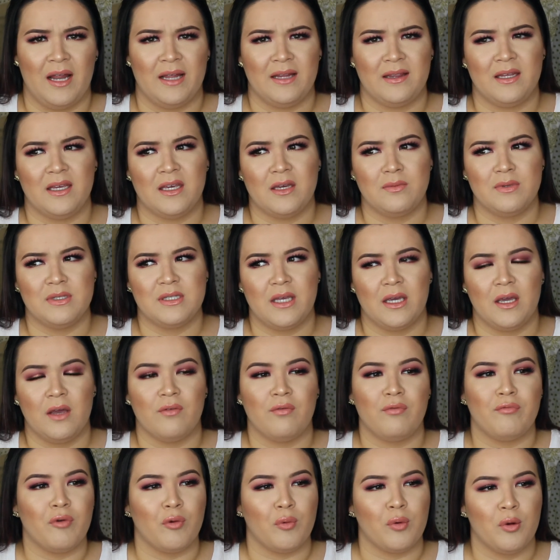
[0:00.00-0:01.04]
I think it was like a
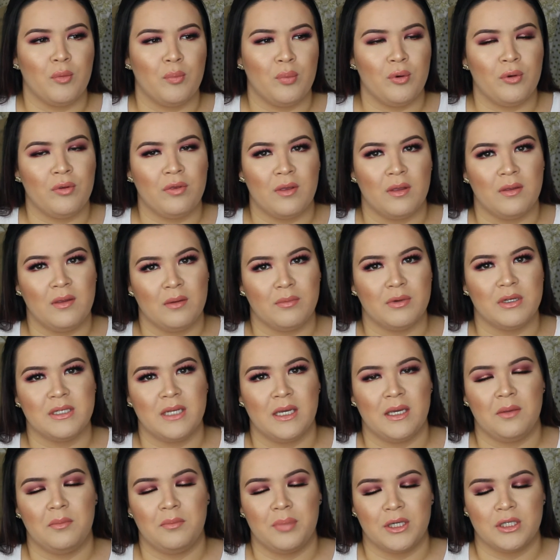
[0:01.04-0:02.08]
photo booth that they were
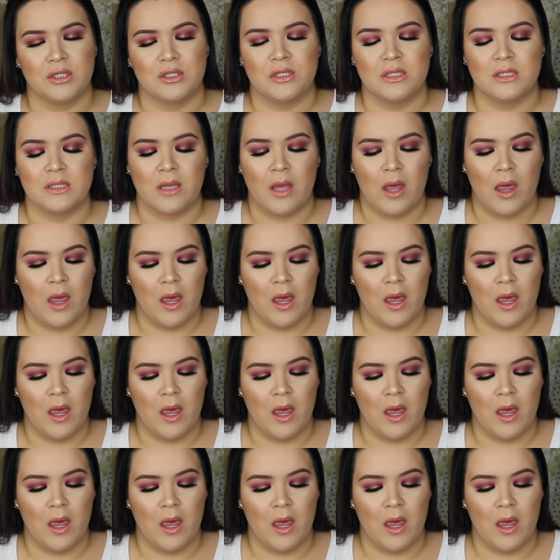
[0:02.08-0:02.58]
taking pictures.